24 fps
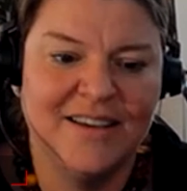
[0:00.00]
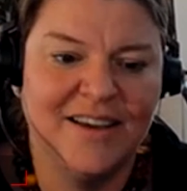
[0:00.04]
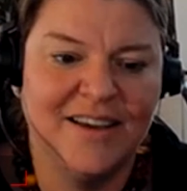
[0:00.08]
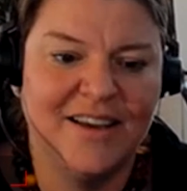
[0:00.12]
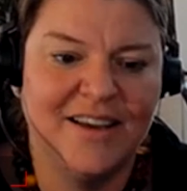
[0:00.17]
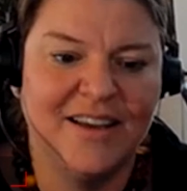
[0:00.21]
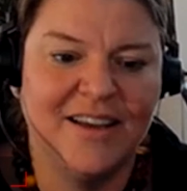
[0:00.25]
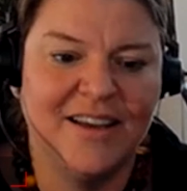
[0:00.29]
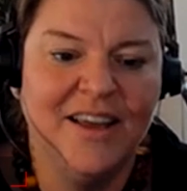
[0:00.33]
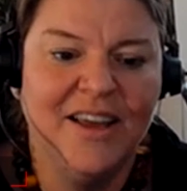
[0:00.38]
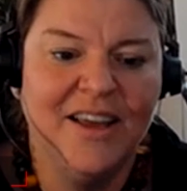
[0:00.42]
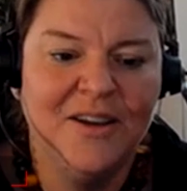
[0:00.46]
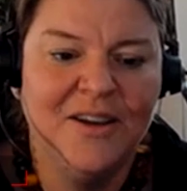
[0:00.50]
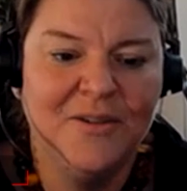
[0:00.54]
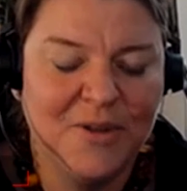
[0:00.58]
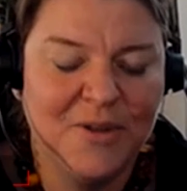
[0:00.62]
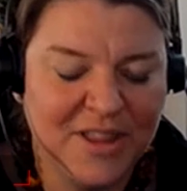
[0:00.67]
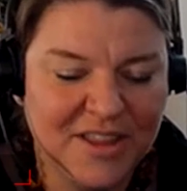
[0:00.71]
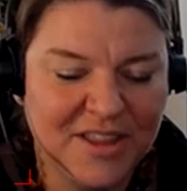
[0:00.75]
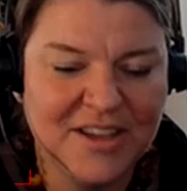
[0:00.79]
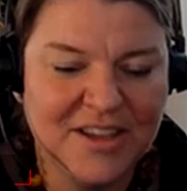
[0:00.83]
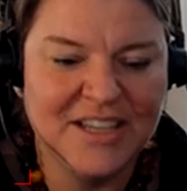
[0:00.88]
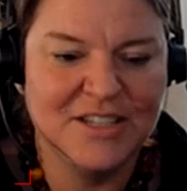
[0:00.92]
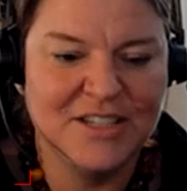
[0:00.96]
Whether
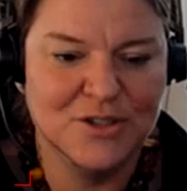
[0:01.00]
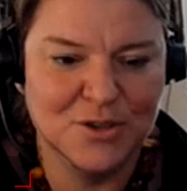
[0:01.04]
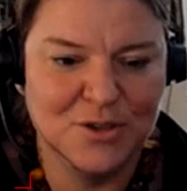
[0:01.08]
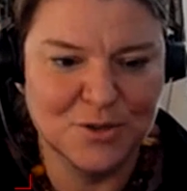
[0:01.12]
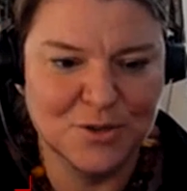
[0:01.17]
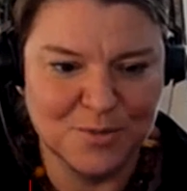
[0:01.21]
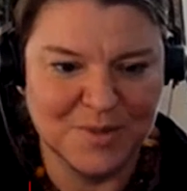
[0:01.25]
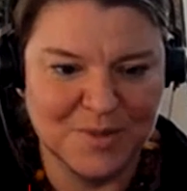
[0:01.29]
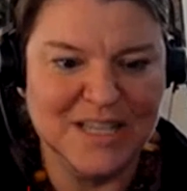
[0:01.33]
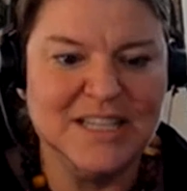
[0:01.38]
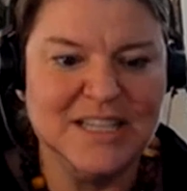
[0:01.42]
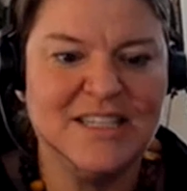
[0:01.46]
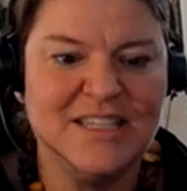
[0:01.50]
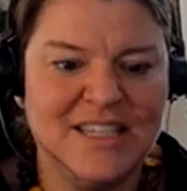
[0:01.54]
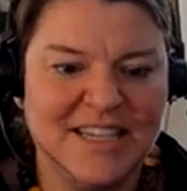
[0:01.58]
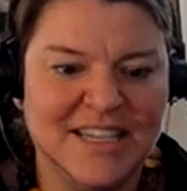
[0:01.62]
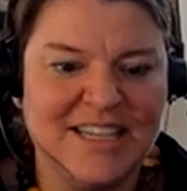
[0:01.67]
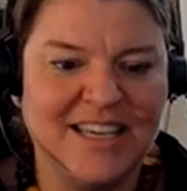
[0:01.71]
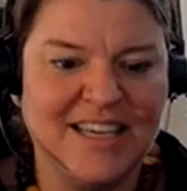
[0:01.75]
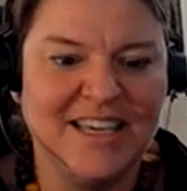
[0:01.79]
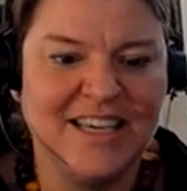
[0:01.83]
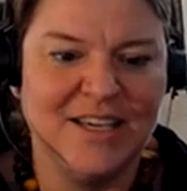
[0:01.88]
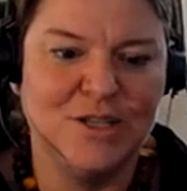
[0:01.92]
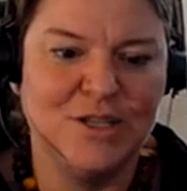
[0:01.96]
it's you and me
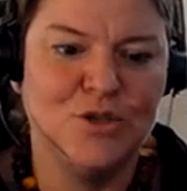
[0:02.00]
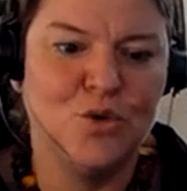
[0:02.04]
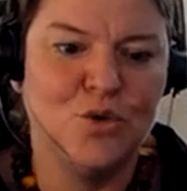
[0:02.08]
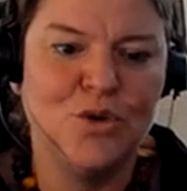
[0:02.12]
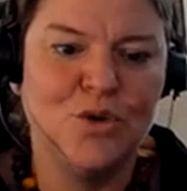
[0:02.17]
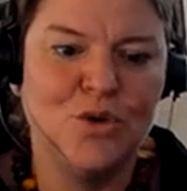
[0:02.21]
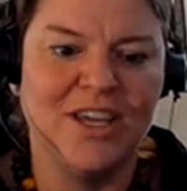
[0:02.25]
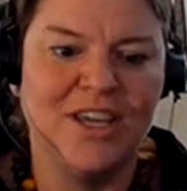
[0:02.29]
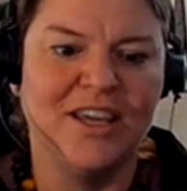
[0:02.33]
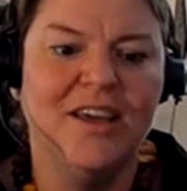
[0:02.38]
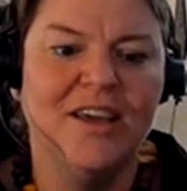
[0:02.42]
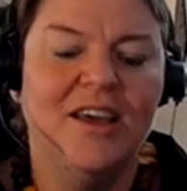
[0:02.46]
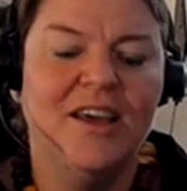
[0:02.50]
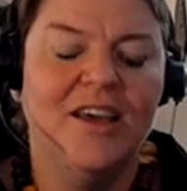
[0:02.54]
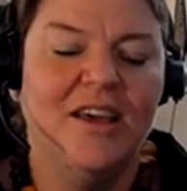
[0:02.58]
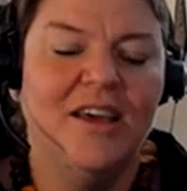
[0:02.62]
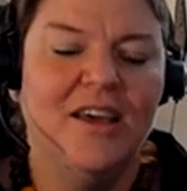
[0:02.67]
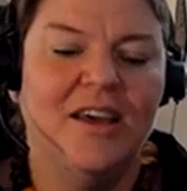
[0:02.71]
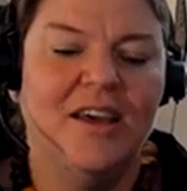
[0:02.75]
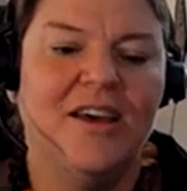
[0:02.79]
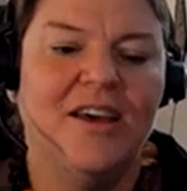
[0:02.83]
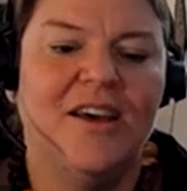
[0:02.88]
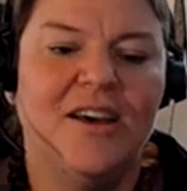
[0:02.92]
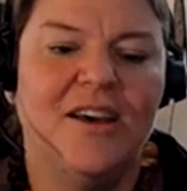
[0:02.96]
sitting here talking
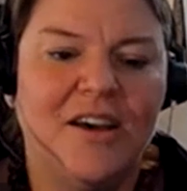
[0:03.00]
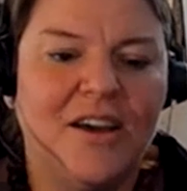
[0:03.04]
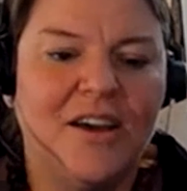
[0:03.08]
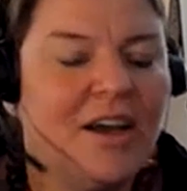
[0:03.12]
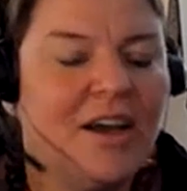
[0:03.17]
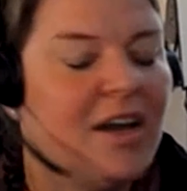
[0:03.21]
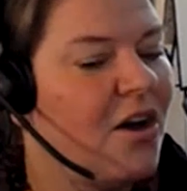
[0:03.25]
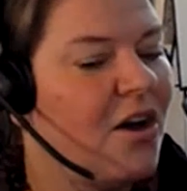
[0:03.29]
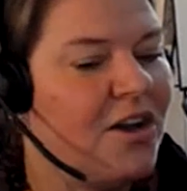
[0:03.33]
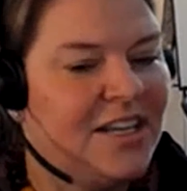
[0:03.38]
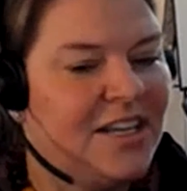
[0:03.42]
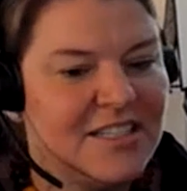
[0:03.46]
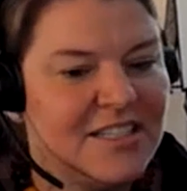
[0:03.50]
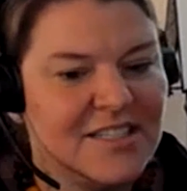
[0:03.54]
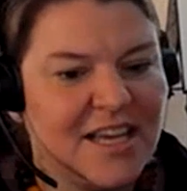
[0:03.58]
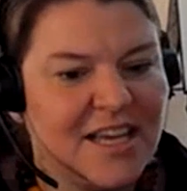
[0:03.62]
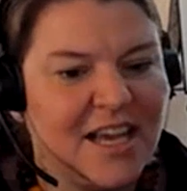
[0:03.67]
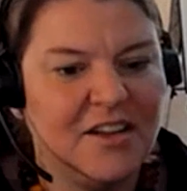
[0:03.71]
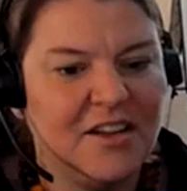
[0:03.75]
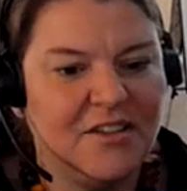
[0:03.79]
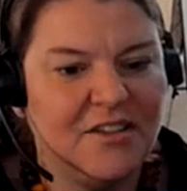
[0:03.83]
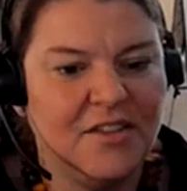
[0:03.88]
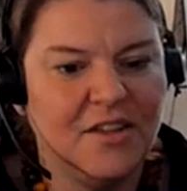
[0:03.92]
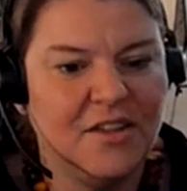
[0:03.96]
on each
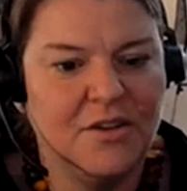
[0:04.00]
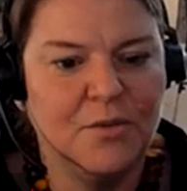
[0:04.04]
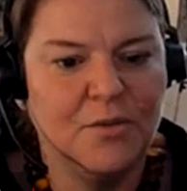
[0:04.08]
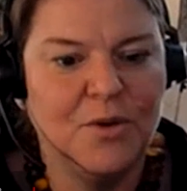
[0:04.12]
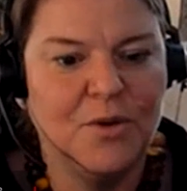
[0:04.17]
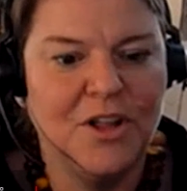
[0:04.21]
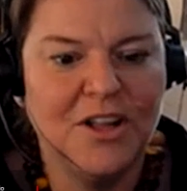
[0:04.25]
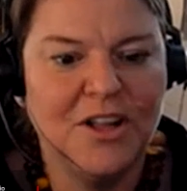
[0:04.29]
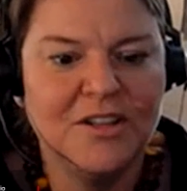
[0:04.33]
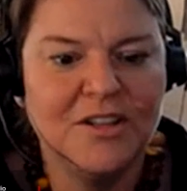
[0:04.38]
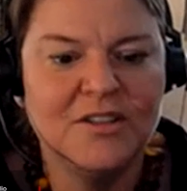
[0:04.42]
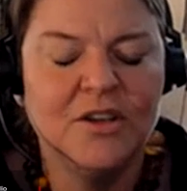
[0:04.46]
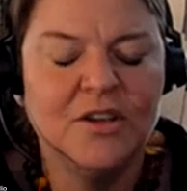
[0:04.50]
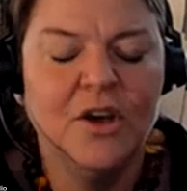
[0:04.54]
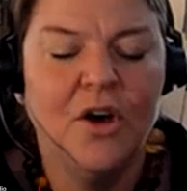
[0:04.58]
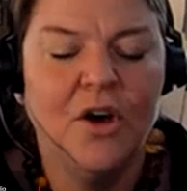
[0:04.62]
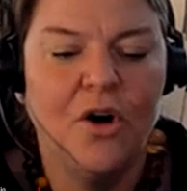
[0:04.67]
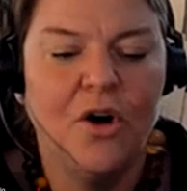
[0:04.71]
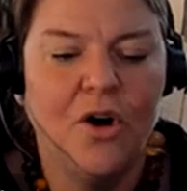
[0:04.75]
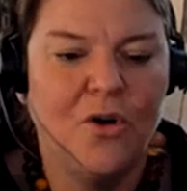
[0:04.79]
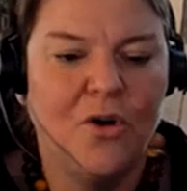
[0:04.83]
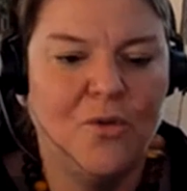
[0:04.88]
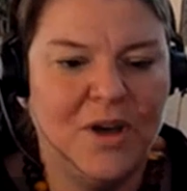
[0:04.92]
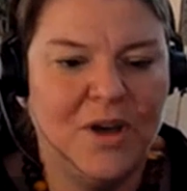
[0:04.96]
side of the world,
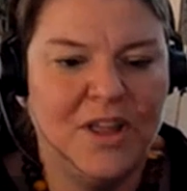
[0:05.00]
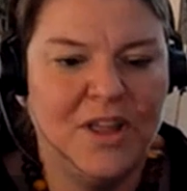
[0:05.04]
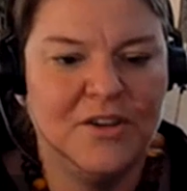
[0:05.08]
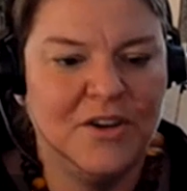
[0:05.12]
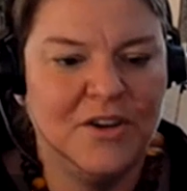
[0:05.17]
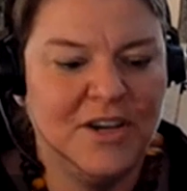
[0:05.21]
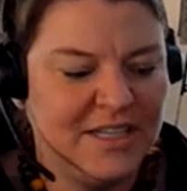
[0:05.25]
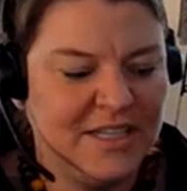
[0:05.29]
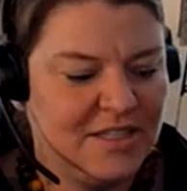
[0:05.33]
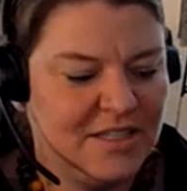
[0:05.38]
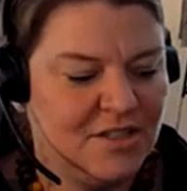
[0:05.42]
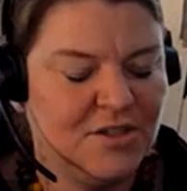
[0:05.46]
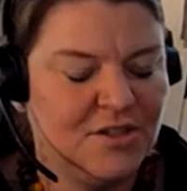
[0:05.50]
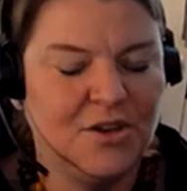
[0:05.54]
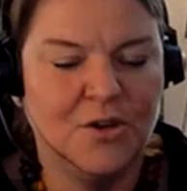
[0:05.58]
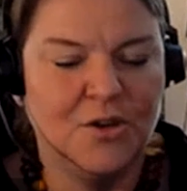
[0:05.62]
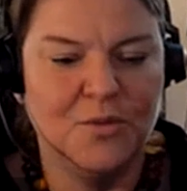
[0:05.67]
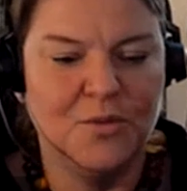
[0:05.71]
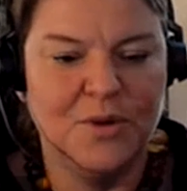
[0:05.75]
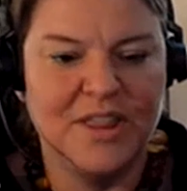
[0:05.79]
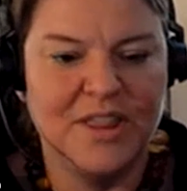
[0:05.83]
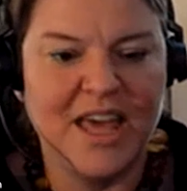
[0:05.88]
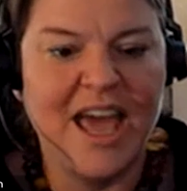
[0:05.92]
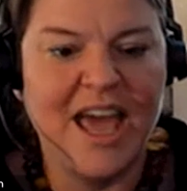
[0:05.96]
or whether it's, you
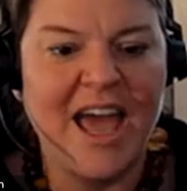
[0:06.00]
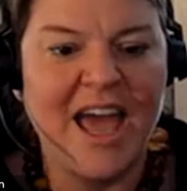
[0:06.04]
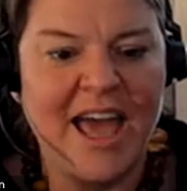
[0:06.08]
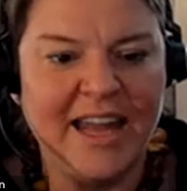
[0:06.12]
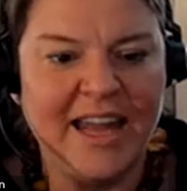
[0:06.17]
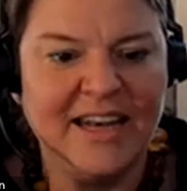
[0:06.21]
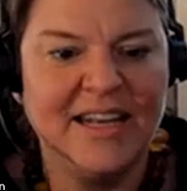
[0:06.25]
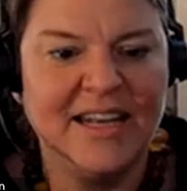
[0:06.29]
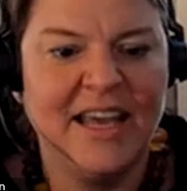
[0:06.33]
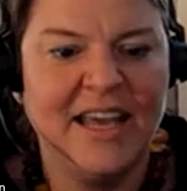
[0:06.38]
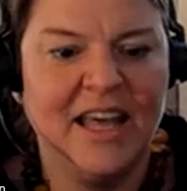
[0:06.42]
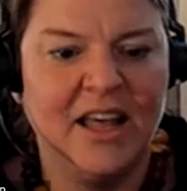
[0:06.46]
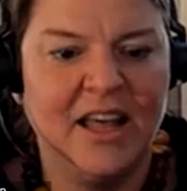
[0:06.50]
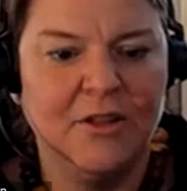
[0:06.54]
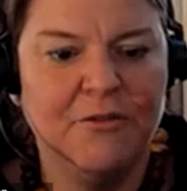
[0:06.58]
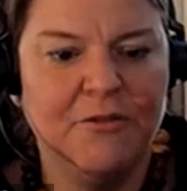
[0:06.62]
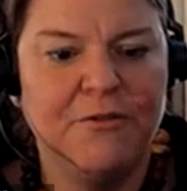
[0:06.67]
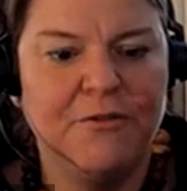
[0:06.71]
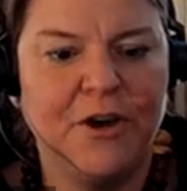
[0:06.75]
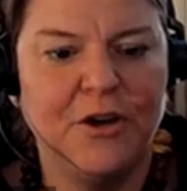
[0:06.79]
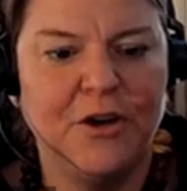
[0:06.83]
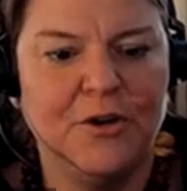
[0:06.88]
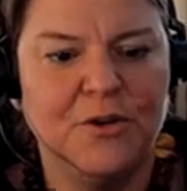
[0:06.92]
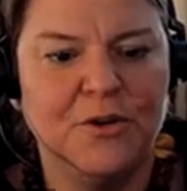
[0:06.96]
know, with a
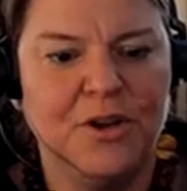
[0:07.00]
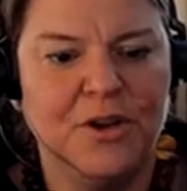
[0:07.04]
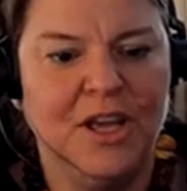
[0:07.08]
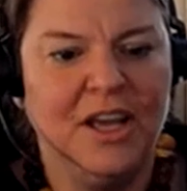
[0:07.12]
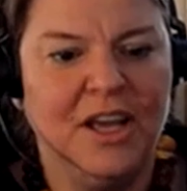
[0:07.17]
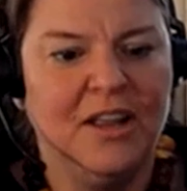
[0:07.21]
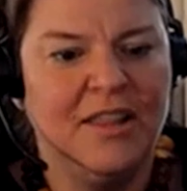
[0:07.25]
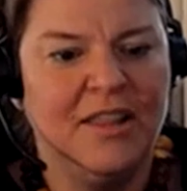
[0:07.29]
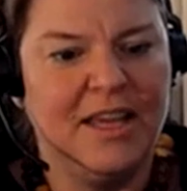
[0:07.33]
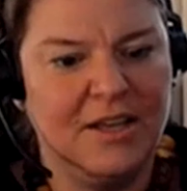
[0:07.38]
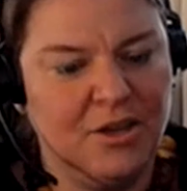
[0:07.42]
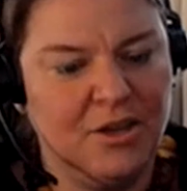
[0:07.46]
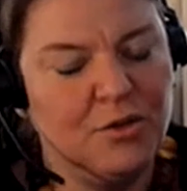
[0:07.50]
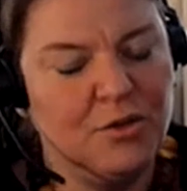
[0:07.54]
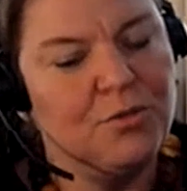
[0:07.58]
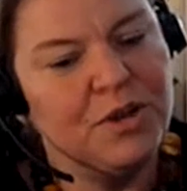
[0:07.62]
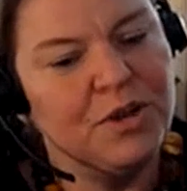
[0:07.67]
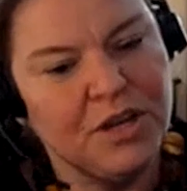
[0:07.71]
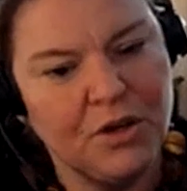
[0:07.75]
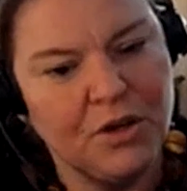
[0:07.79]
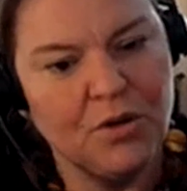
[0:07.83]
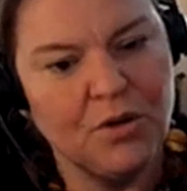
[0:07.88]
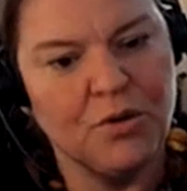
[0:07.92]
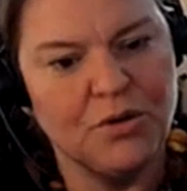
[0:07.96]
handheld phone that you
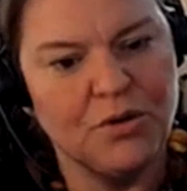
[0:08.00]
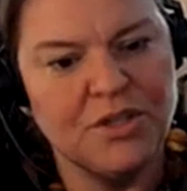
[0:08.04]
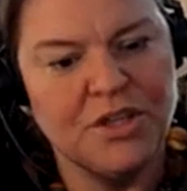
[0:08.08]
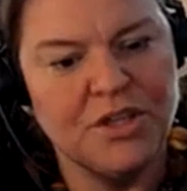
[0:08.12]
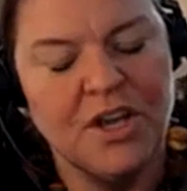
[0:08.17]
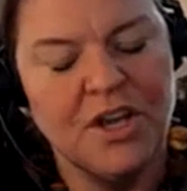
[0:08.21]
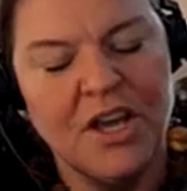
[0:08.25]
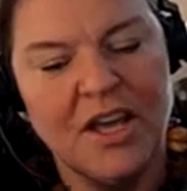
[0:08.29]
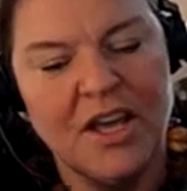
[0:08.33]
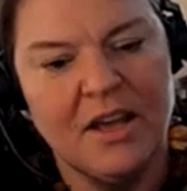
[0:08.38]
record.